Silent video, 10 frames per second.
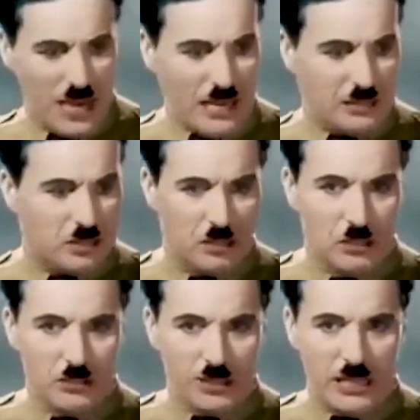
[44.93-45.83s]
hate,
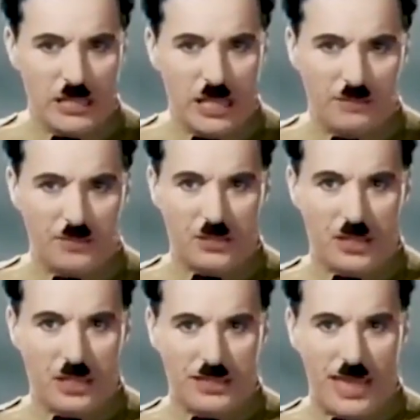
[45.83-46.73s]
the unloved and
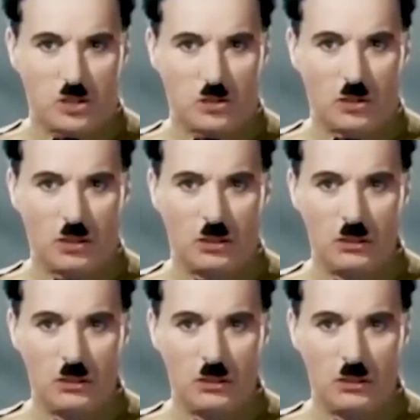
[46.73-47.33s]
the unnatural.